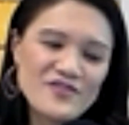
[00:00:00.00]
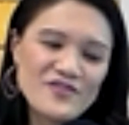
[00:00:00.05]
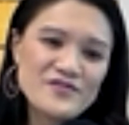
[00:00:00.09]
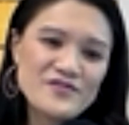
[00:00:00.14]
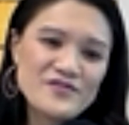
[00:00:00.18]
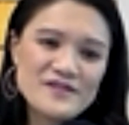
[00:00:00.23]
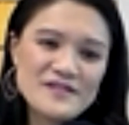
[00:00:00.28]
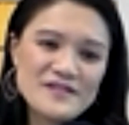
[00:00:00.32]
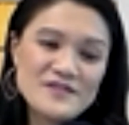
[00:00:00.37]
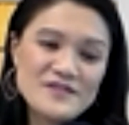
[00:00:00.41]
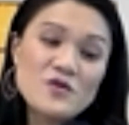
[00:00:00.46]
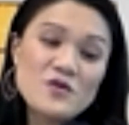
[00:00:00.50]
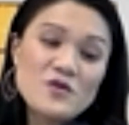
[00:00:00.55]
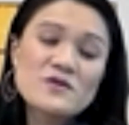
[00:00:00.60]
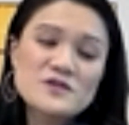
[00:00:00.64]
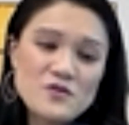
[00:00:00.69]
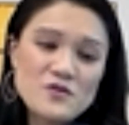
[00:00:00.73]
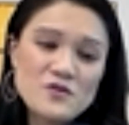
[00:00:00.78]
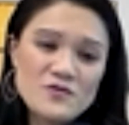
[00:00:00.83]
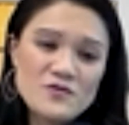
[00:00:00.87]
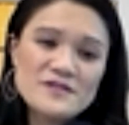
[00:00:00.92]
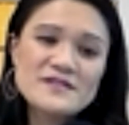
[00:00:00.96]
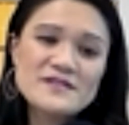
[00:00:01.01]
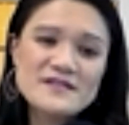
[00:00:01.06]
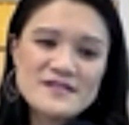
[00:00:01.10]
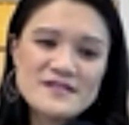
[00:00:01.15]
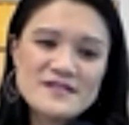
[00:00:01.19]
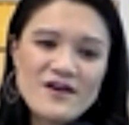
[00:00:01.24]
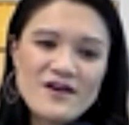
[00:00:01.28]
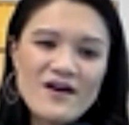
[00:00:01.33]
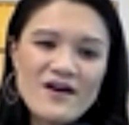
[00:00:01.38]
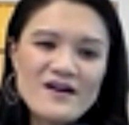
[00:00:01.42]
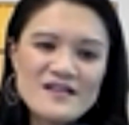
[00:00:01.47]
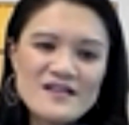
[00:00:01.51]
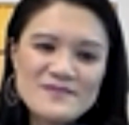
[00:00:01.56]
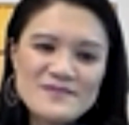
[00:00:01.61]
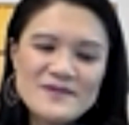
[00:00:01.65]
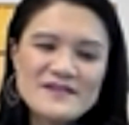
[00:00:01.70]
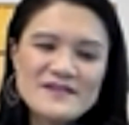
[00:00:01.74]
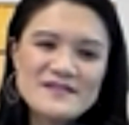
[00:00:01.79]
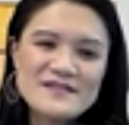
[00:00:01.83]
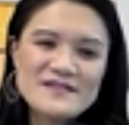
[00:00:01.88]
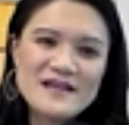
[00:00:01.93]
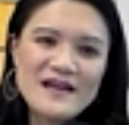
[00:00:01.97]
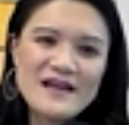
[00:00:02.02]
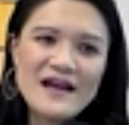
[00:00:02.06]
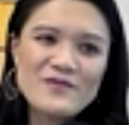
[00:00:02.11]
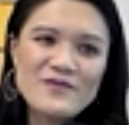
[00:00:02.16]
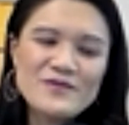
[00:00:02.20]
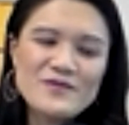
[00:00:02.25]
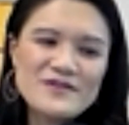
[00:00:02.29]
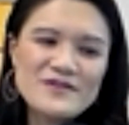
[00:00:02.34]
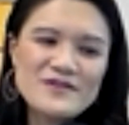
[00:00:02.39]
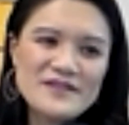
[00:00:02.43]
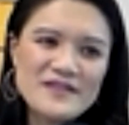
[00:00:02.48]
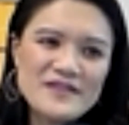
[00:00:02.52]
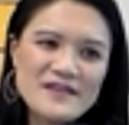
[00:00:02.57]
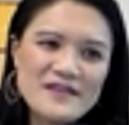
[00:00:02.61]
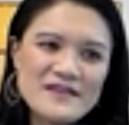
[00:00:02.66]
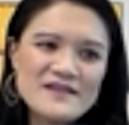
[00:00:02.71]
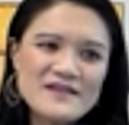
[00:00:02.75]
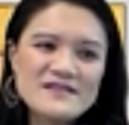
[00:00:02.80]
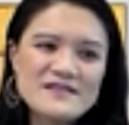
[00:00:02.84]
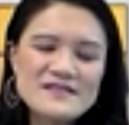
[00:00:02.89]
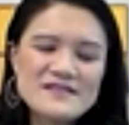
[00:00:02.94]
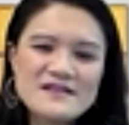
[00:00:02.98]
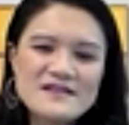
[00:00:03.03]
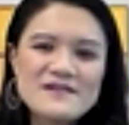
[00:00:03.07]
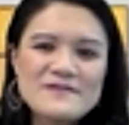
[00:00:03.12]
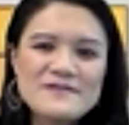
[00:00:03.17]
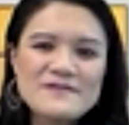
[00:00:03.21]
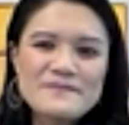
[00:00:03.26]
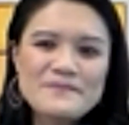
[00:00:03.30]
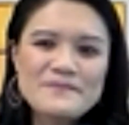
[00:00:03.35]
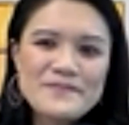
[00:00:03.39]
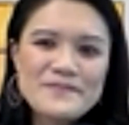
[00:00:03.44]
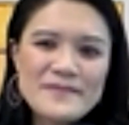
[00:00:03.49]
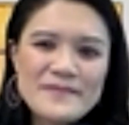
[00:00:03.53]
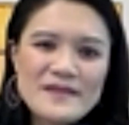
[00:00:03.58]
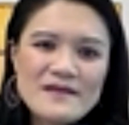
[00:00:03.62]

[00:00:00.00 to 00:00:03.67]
earn is going towards this cause because I, I really think it's um